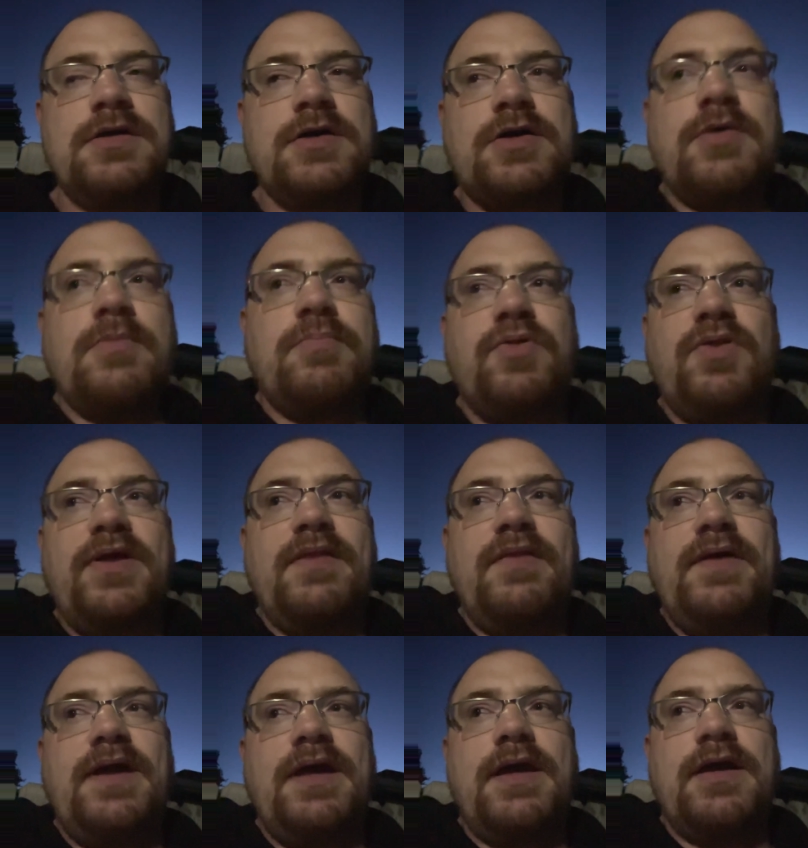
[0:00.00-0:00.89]

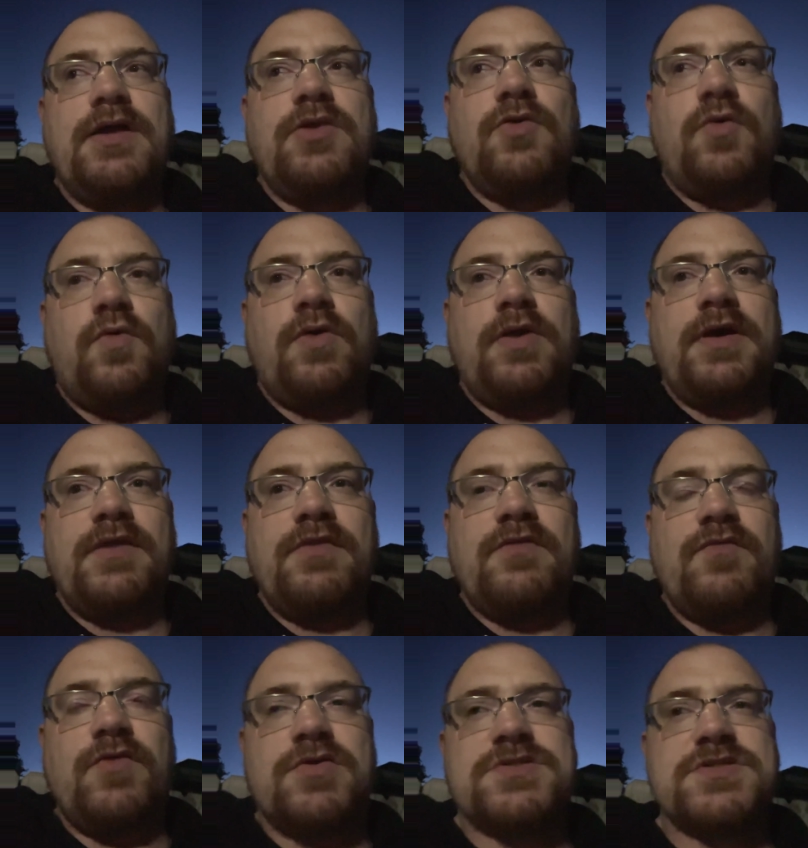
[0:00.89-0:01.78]
completely ignoring
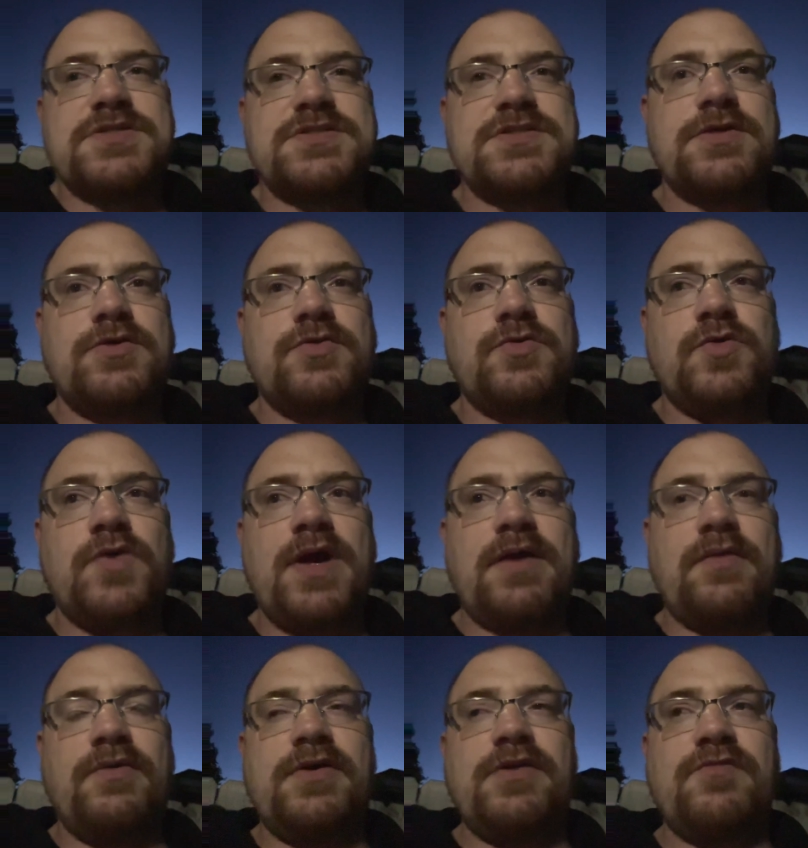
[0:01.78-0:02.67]
the verses that are
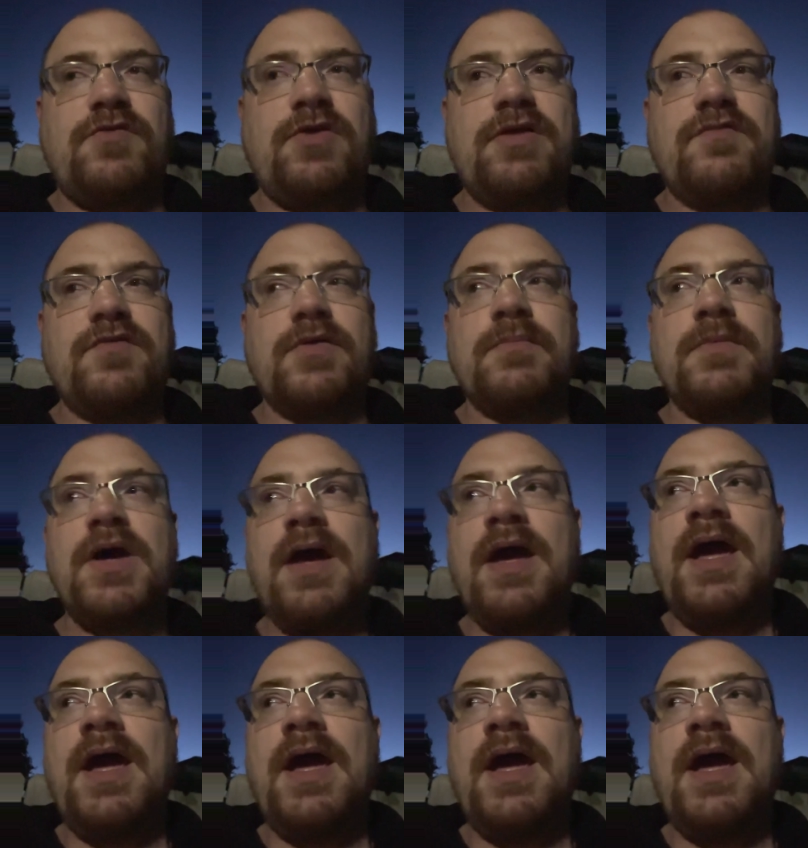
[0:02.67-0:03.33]
directly in front of him.